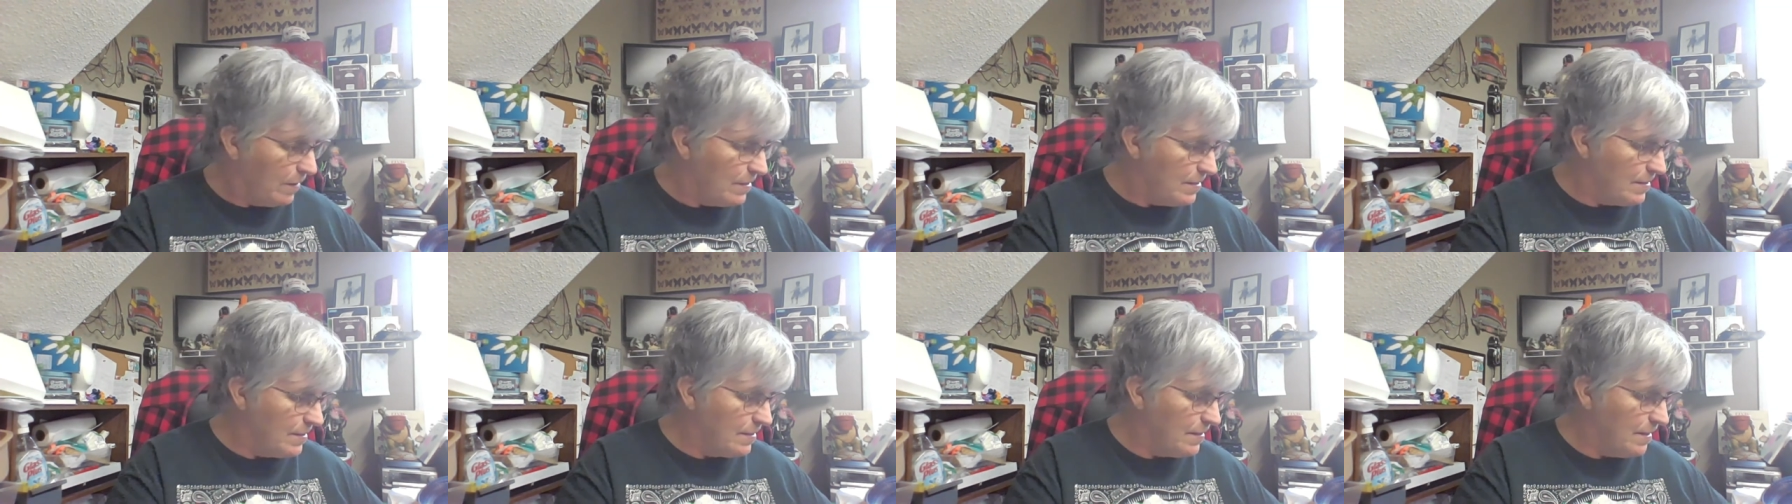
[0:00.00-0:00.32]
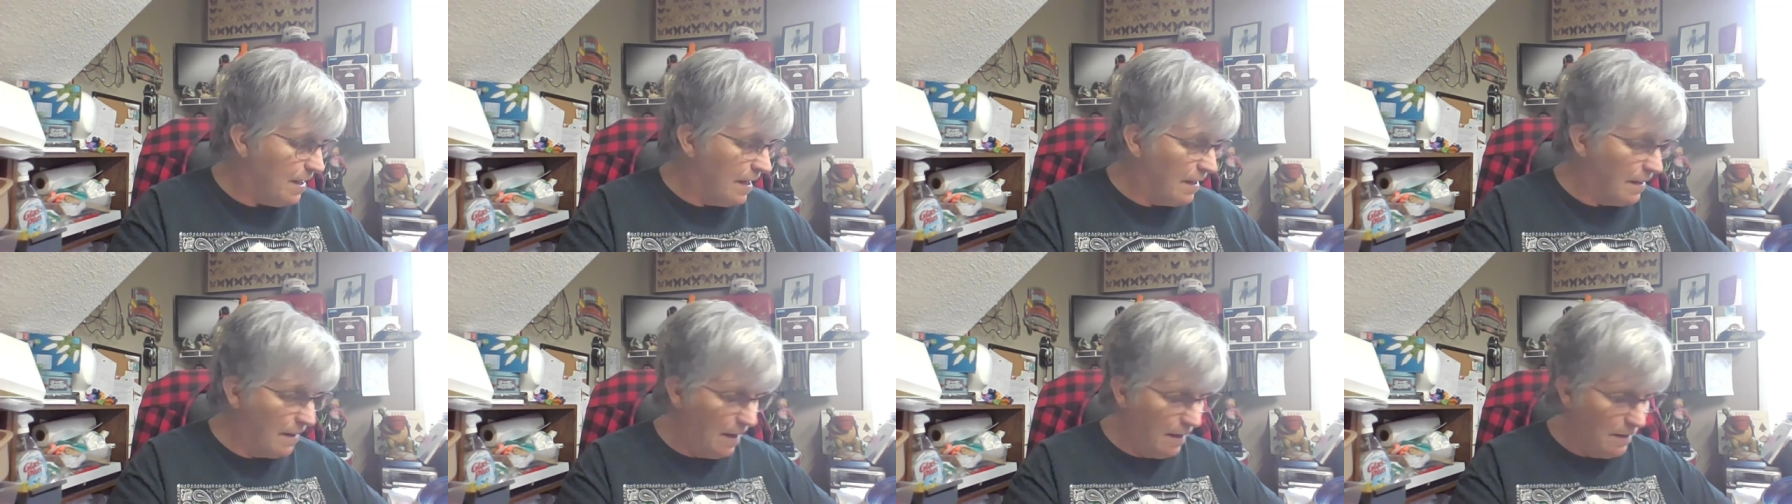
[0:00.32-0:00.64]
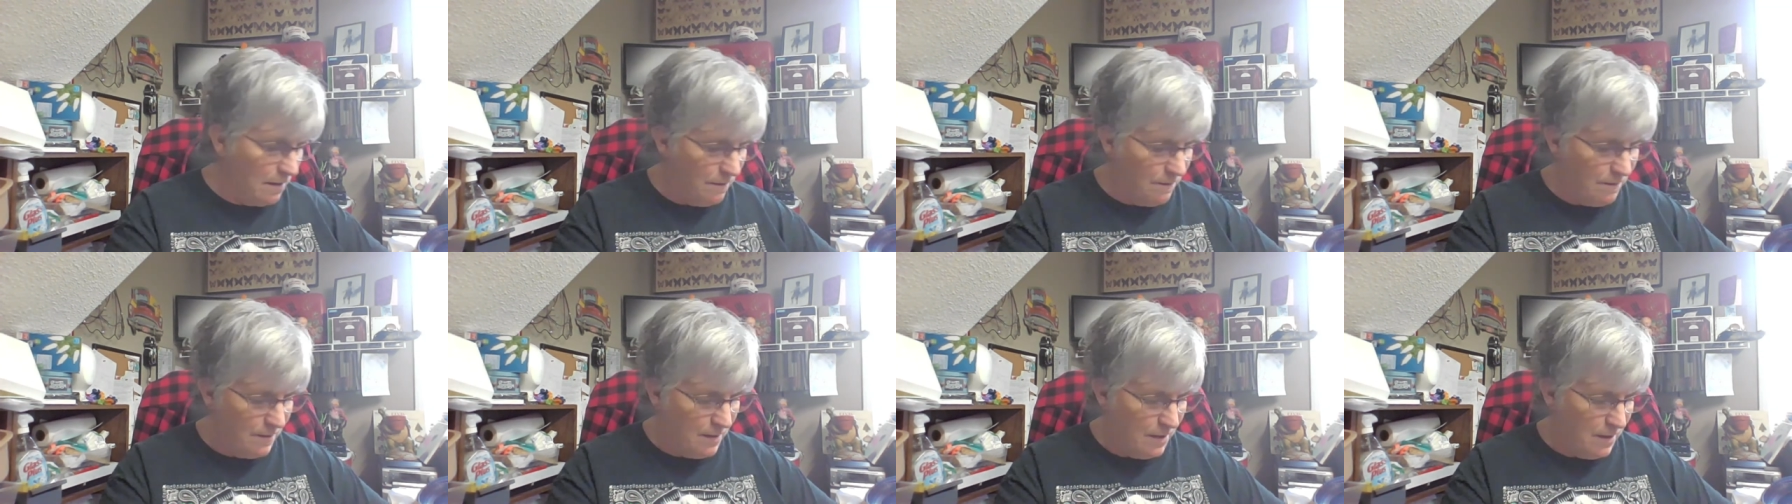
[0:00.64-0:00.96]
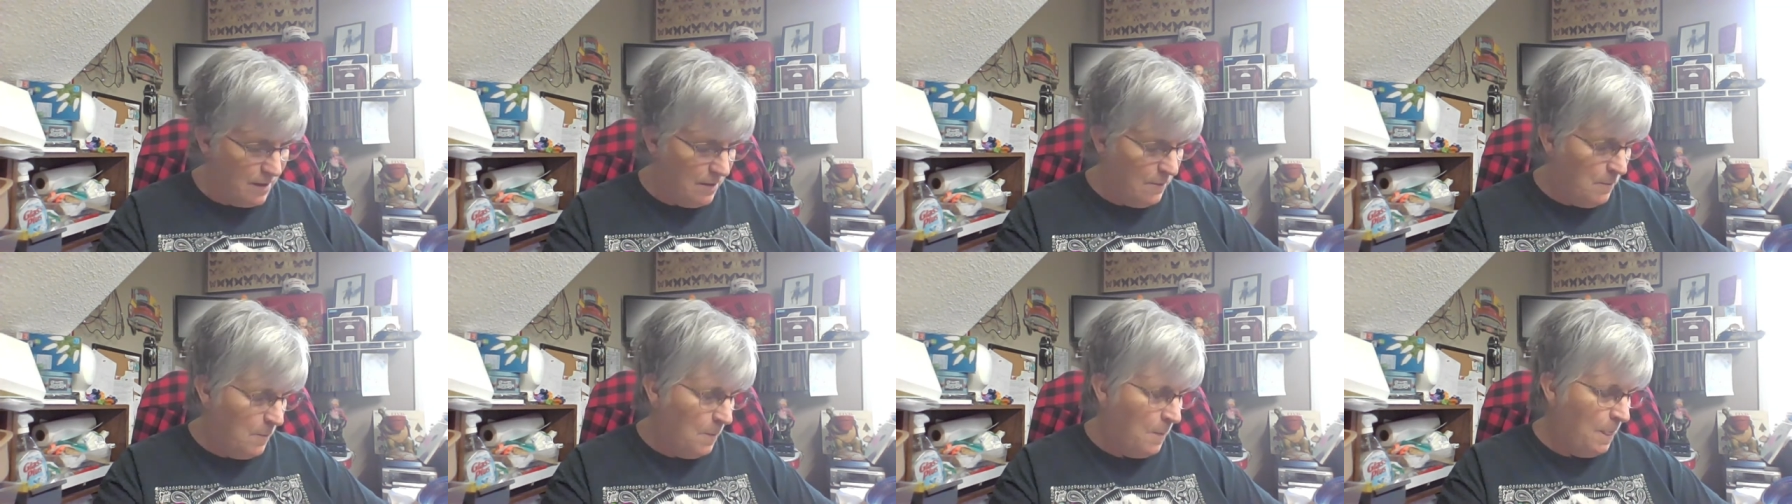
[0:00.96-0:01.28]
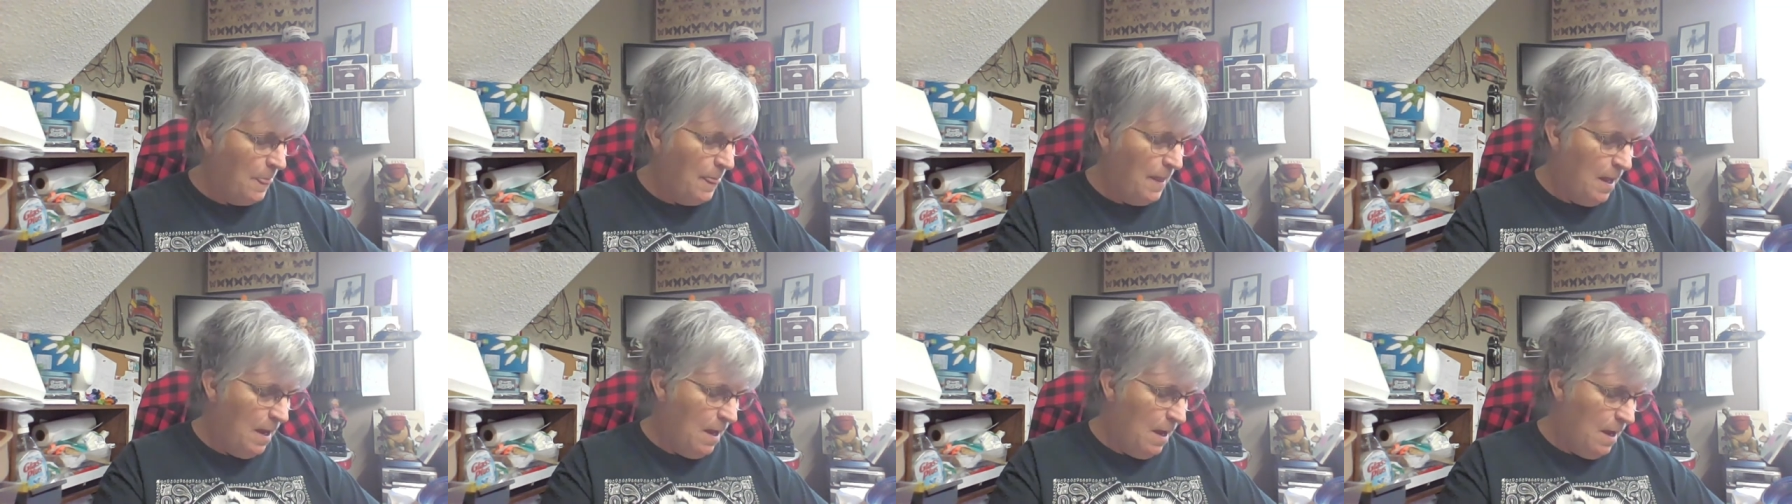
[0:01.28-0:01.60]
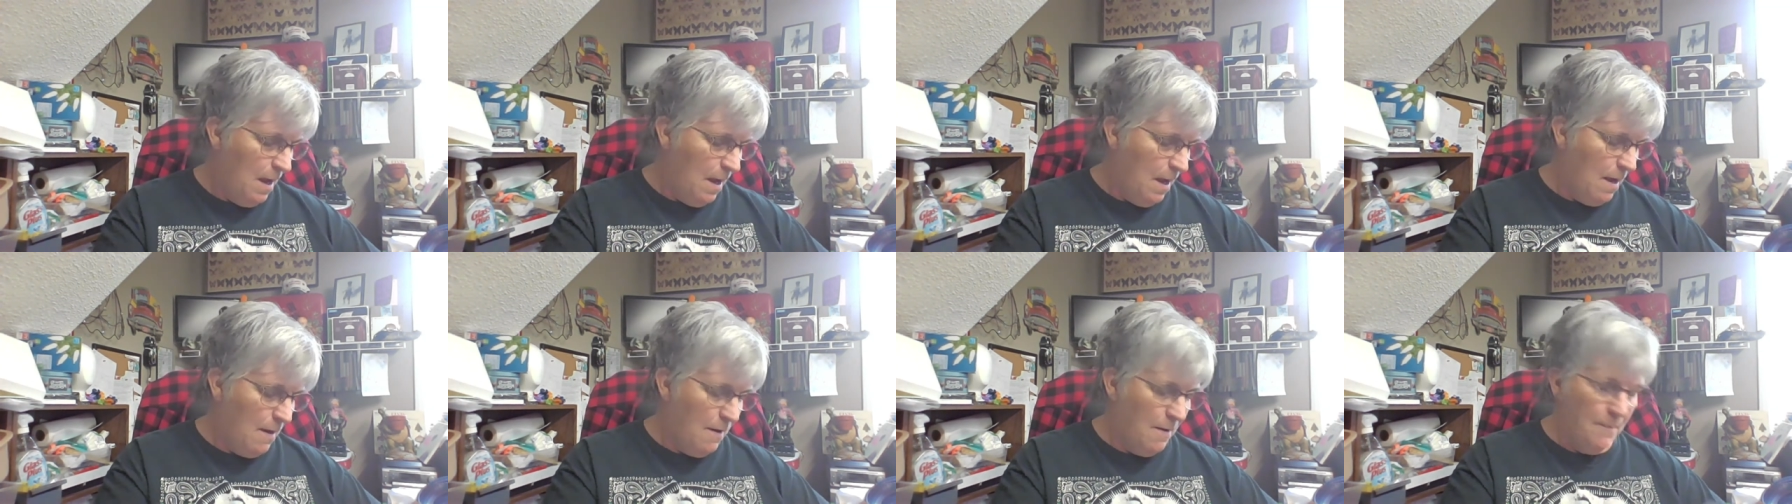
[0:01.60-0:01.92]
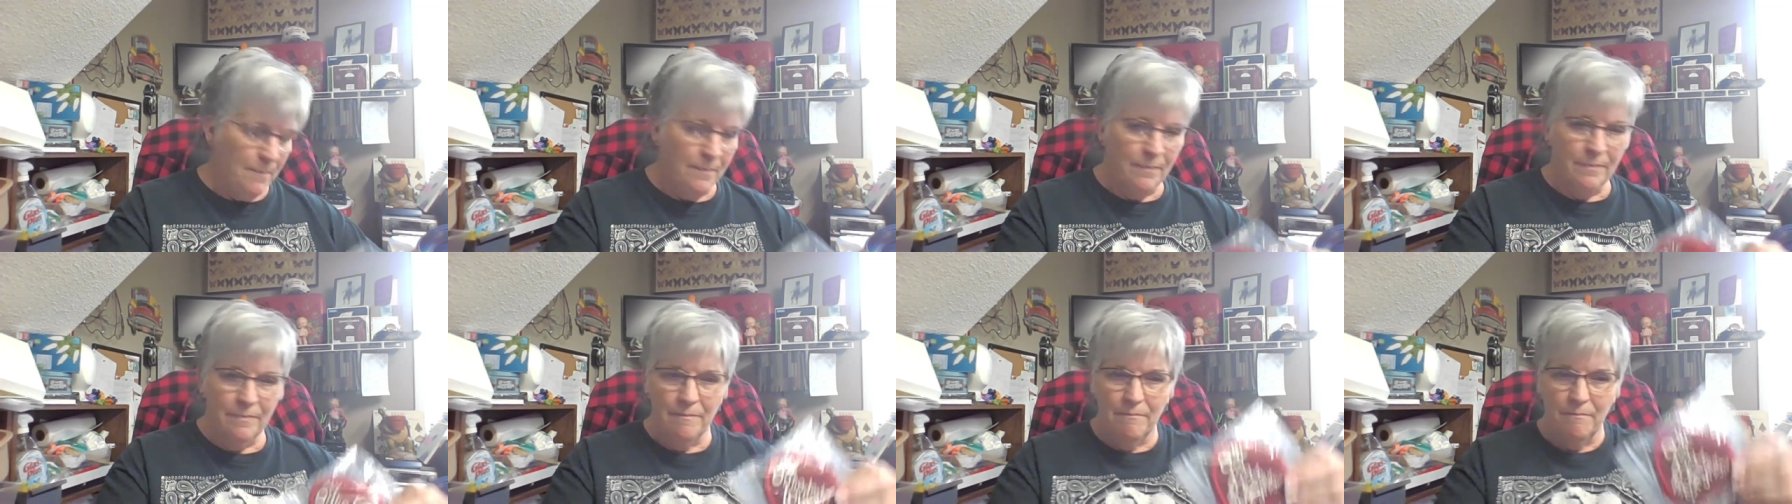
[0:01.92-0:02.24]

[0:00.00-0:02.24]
it's that kind of thing.